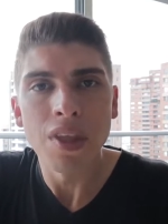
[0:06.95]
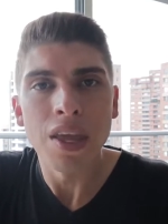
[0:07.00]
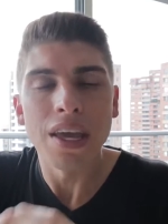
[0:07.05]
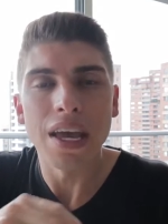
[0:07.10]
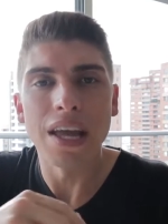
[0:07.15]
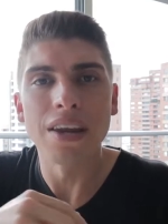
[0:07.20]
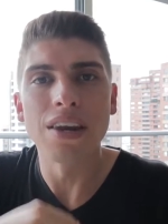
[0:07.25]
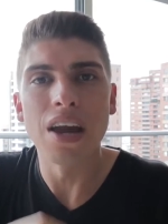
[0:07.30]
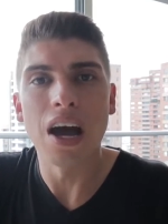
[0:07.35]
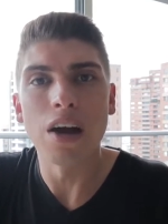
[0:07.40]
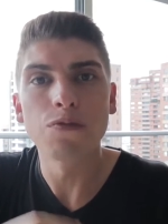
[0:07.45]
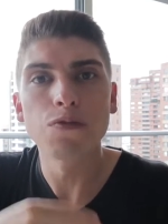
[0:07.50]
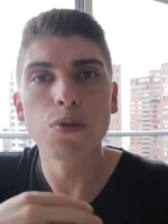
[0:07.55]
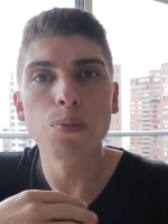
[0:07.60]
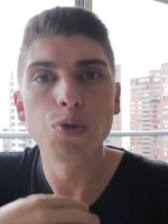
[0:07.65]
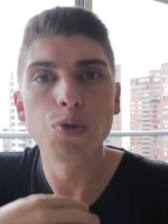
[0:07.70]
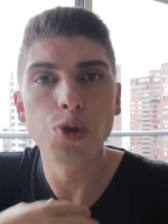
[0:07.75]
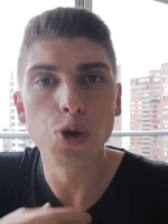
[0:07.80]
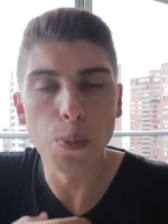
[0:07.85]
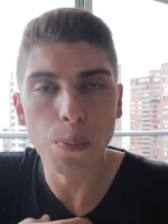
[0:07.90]
and not
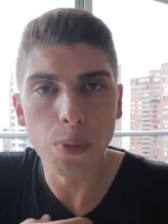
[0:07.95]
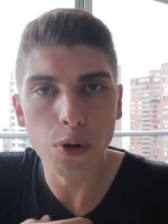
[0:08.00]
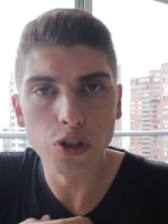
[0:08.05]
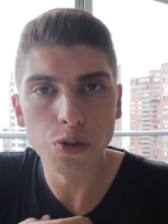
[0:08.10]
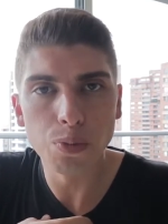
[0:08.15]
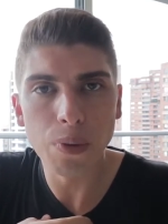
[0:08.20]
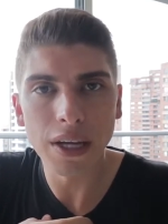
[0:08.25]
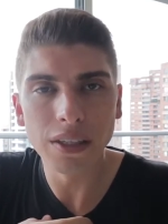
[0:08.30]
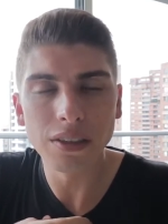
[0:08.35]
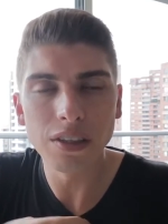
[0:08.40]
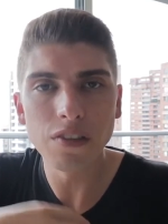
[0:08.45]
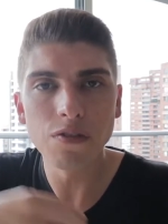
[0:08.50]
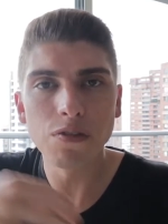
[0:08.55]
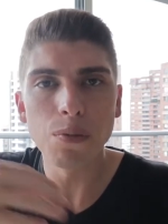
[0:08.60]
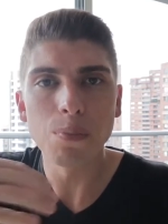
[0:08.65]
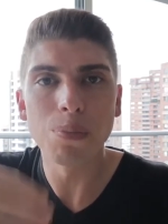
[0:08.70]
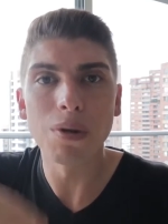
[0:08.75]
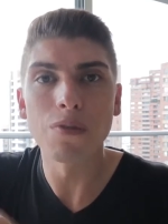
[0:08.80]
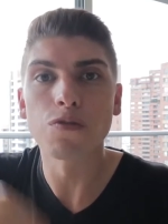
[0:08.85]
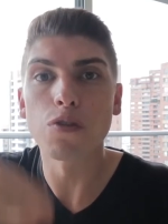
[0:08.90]
from your perspective,
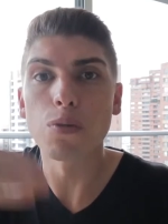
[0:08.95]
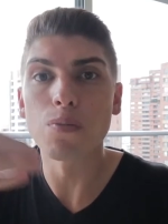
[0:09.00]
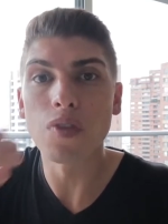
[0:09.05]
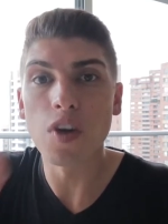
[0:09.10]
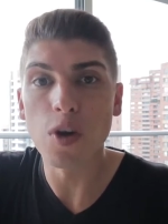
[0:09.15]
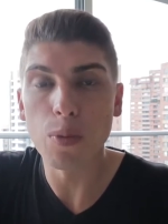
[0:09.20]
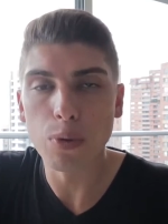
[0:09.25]
but from their